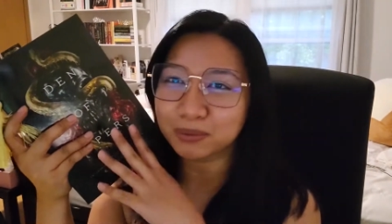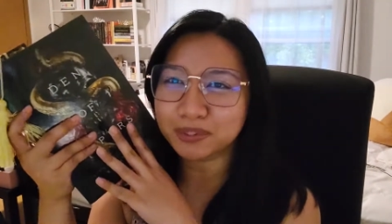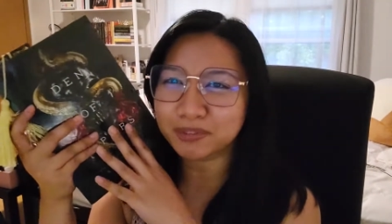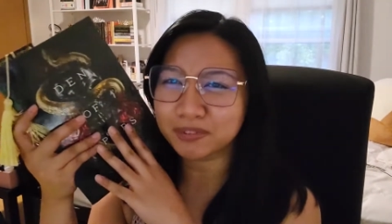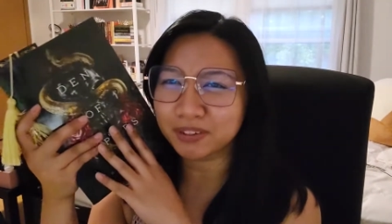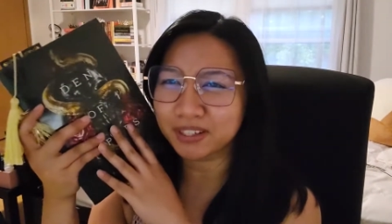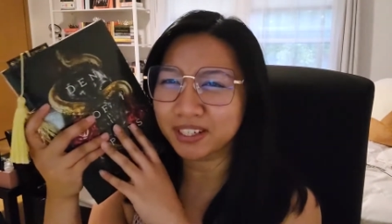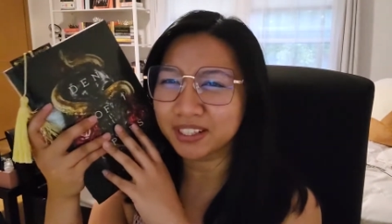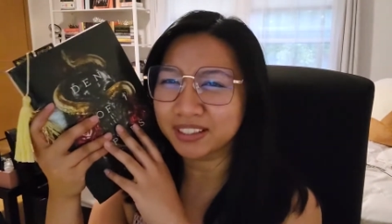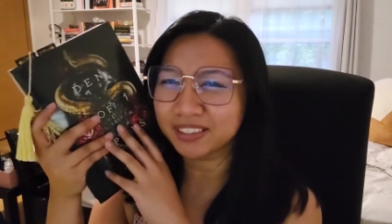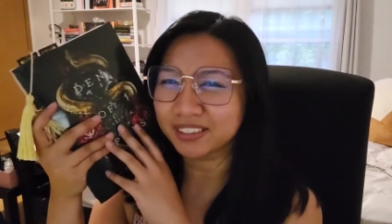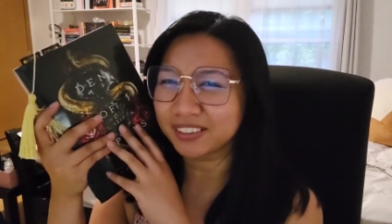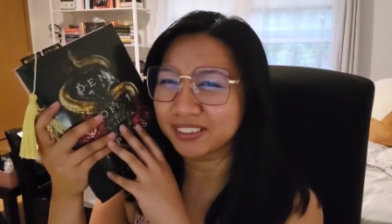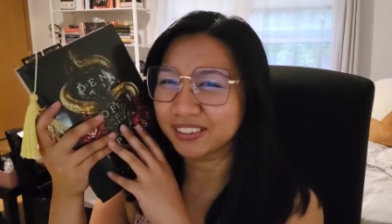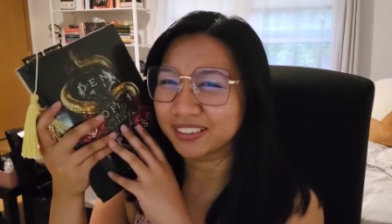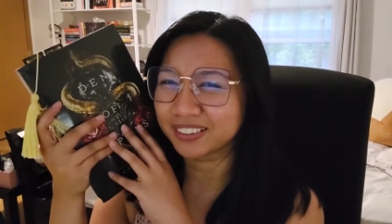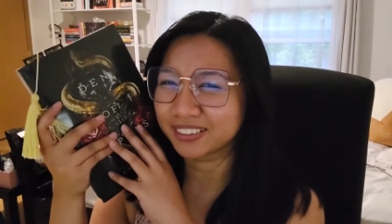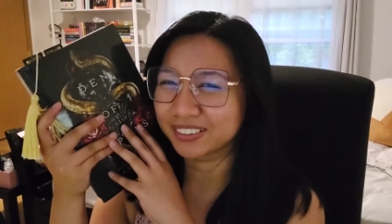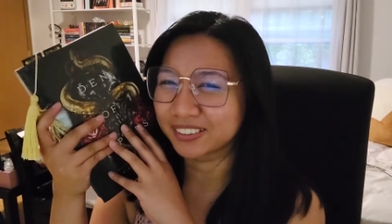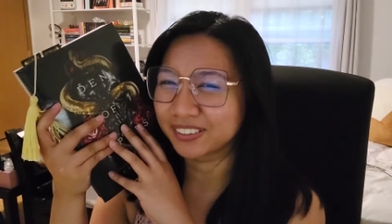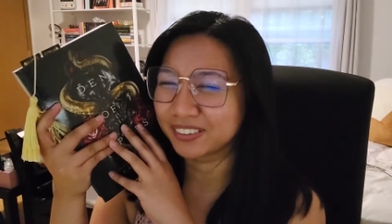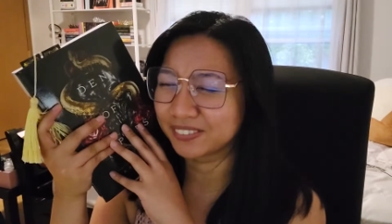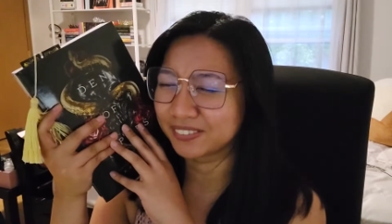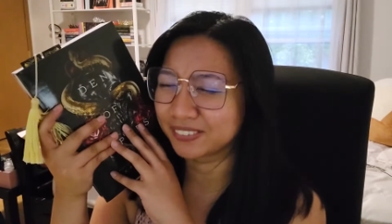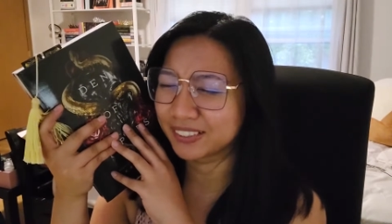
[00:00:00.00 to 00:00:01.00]
was very
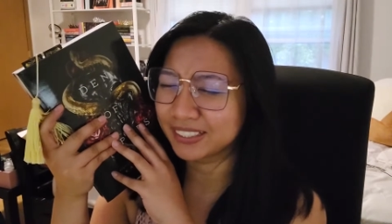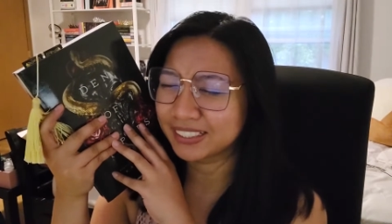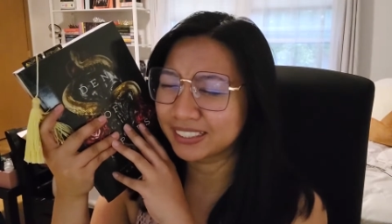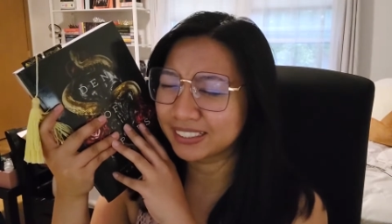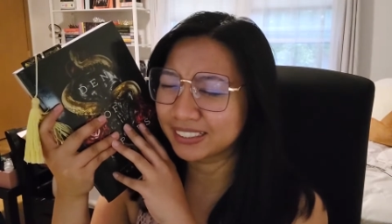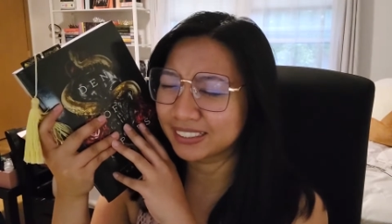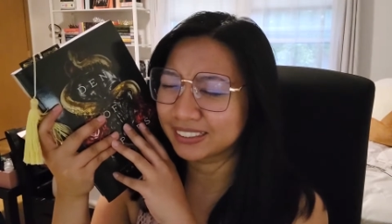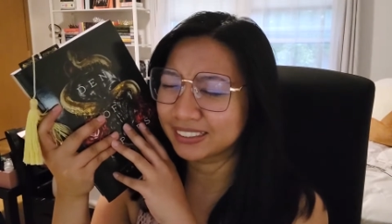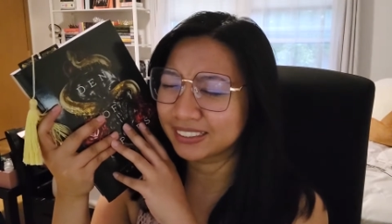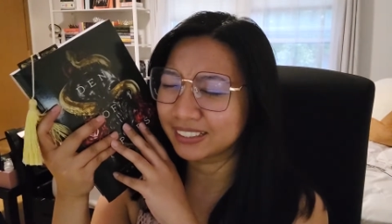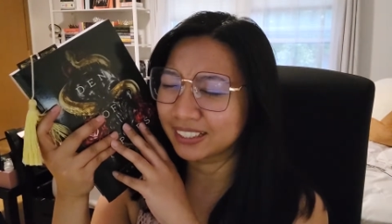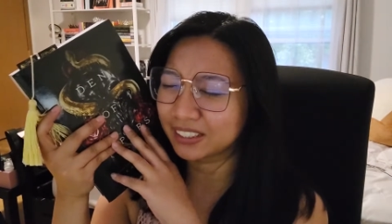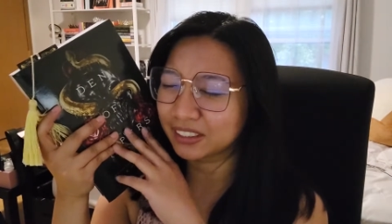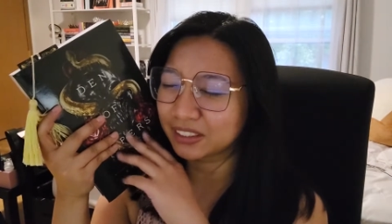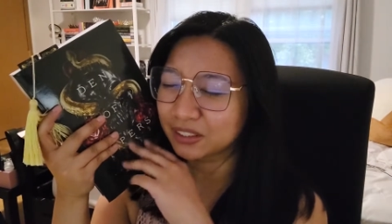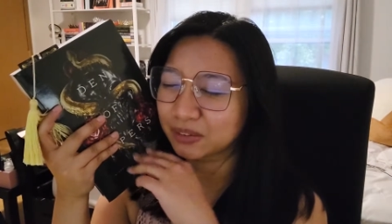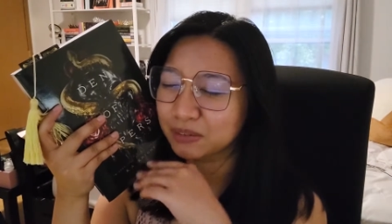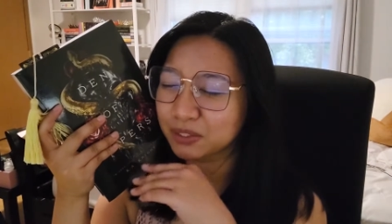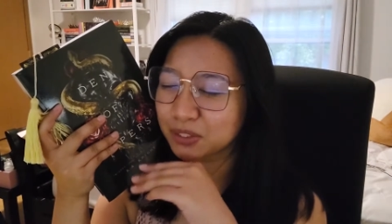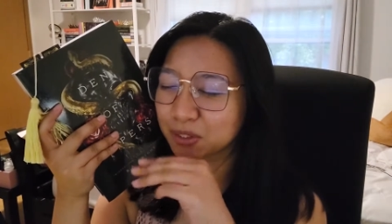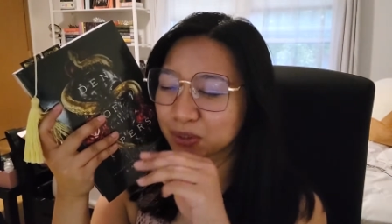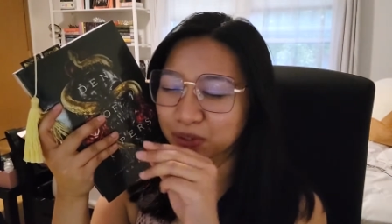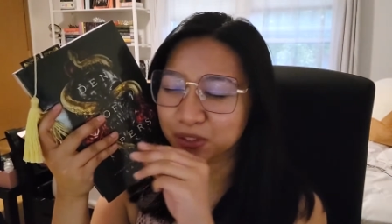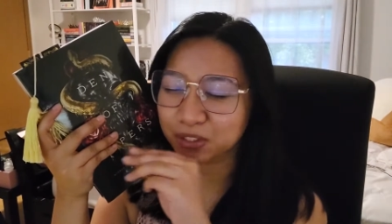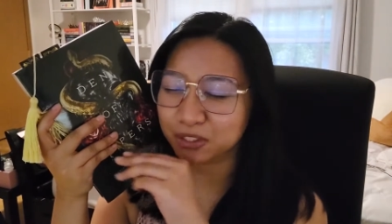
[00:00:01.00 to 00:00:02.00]
dark already. Like they
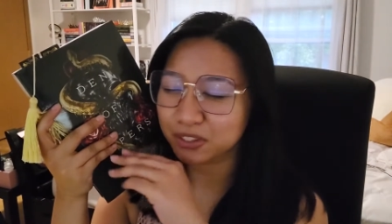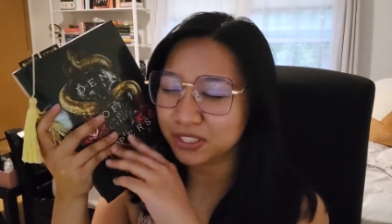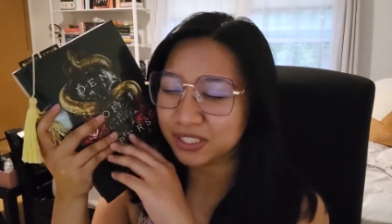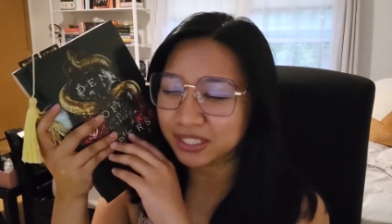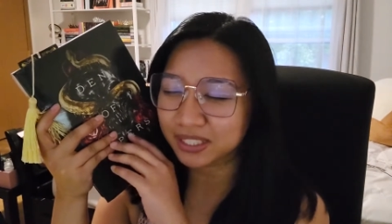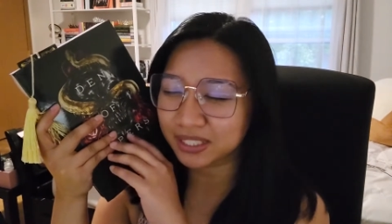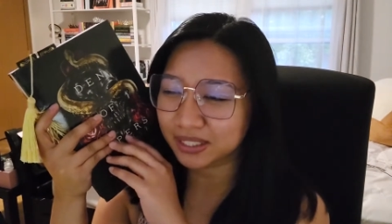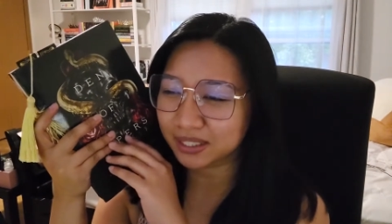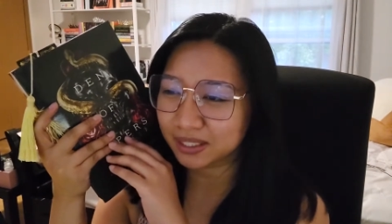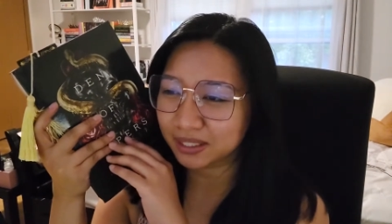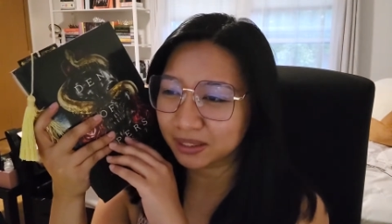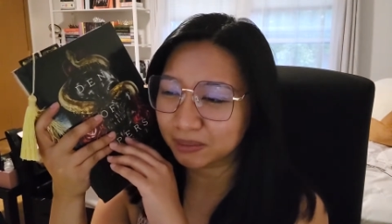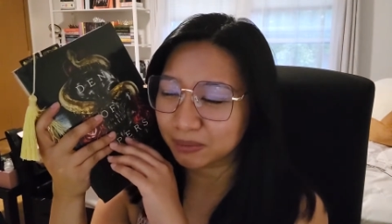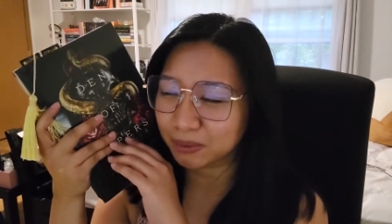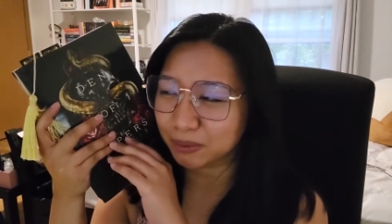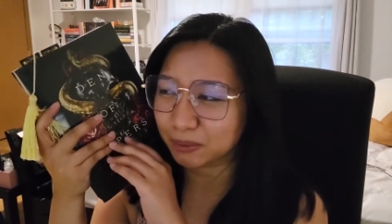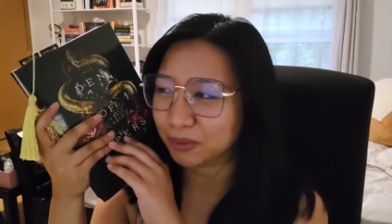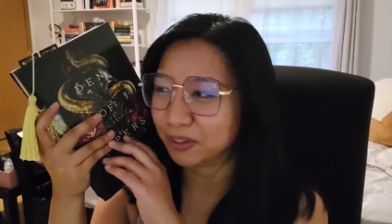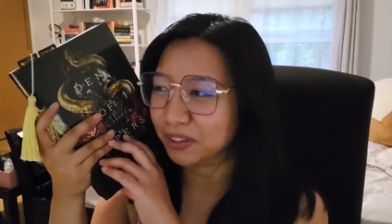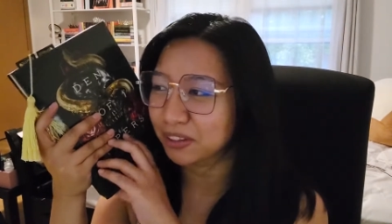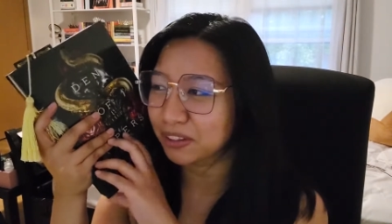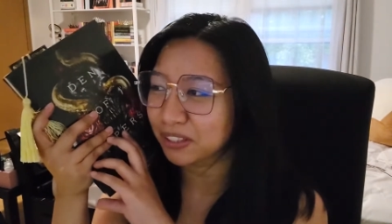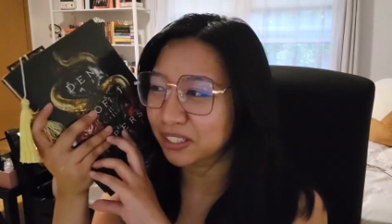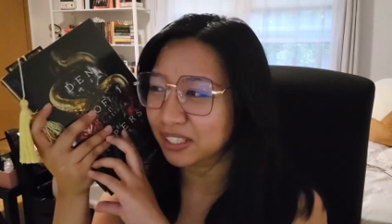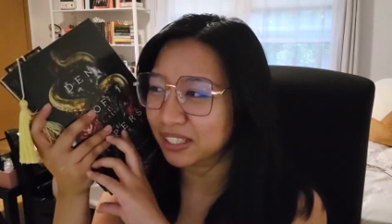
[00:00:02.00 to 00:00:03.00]
were torturing him, they
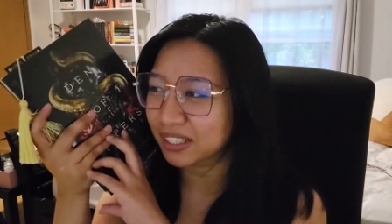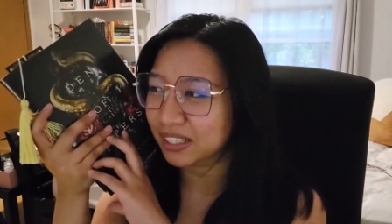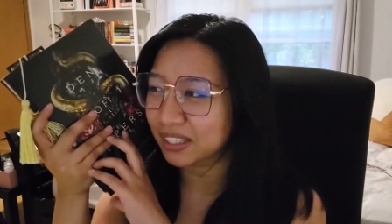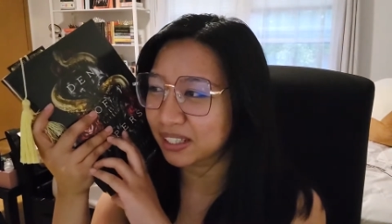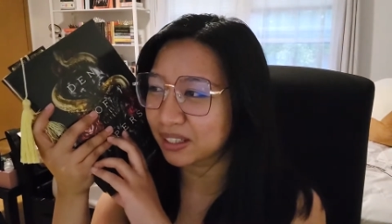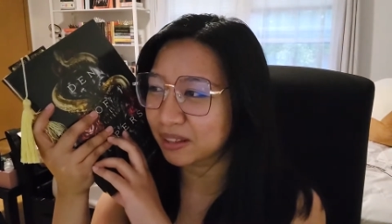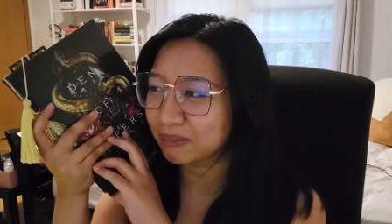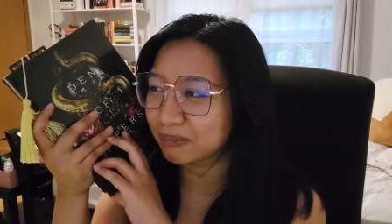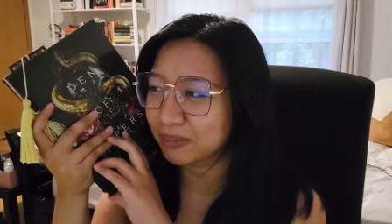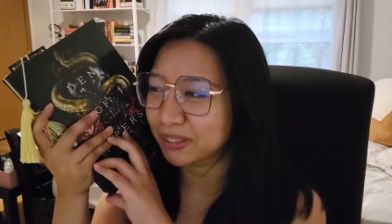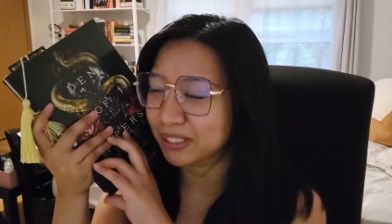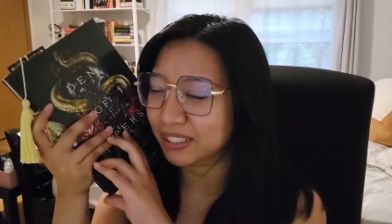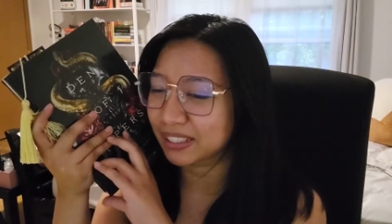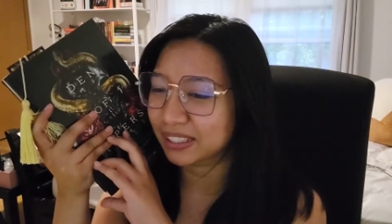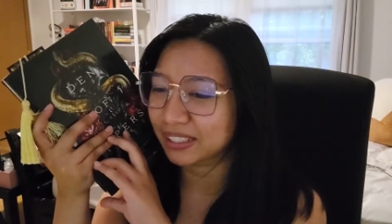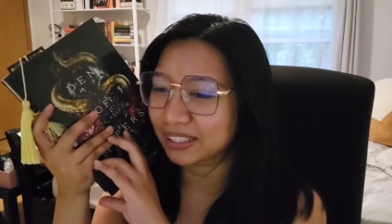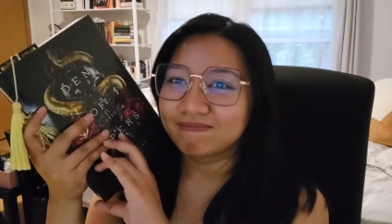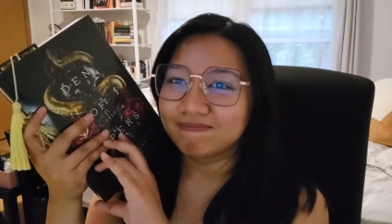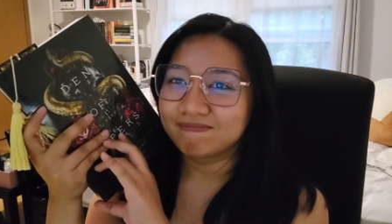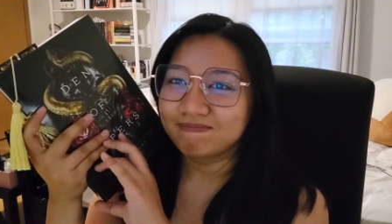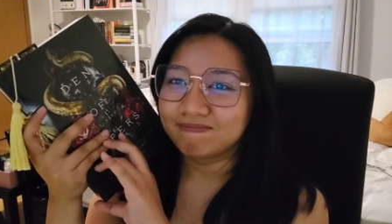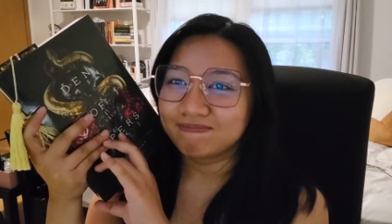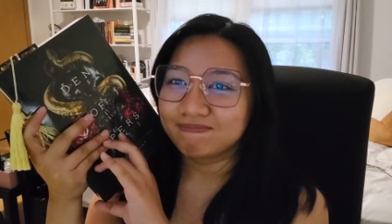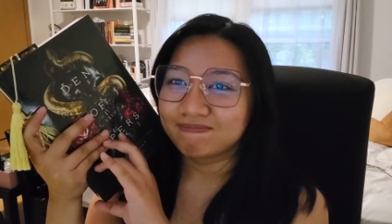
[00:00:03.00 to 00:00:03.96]
were hurting him, and